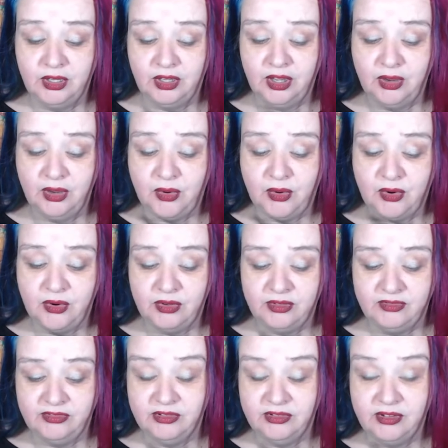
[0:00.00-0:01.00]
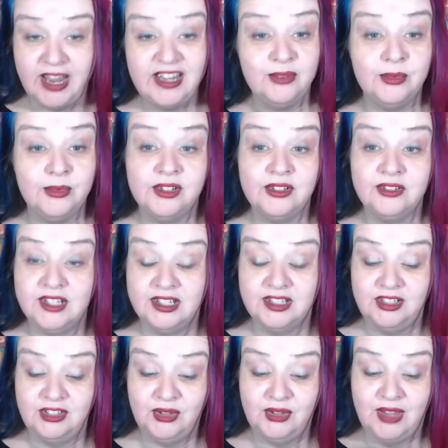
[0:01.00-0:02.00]
go on for anyone who's in
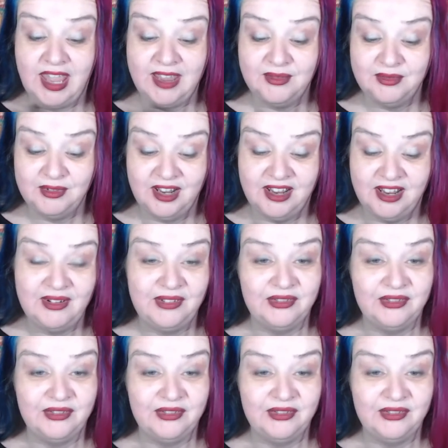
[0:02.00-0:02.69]
the UK will know.